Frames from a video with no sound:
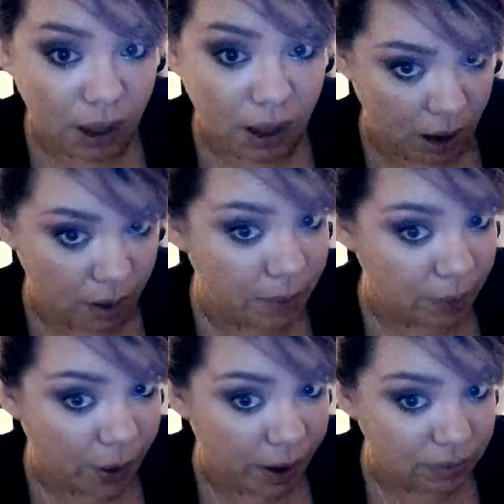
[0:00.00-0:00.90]
Am I
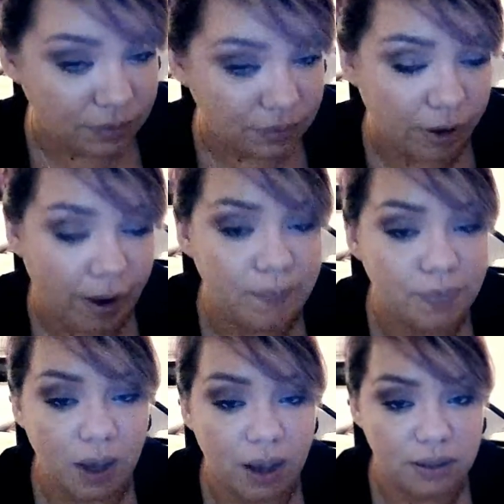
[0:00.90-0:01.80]
right? Okay,
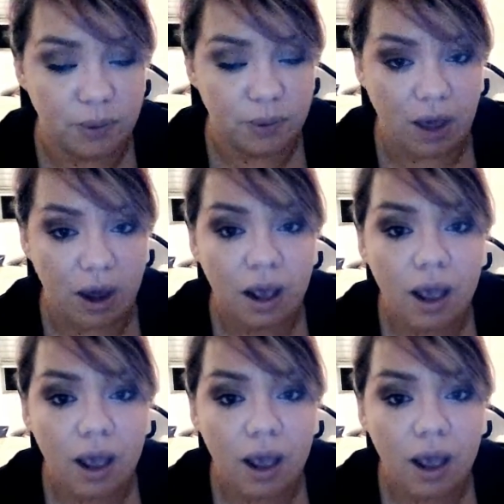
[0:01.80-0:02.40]
that's what I thought.